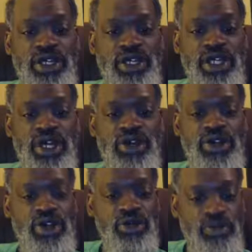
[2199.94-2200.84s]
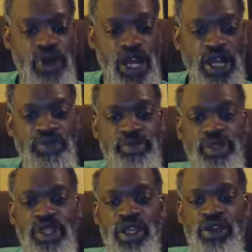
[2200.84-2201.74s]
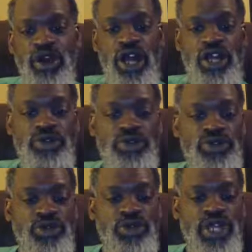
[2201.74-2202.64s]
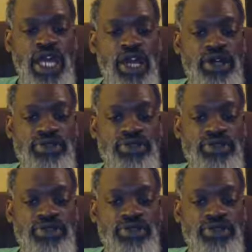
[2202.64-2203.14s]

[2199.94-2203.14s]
Oh no. All right. All right, YouTube. We out.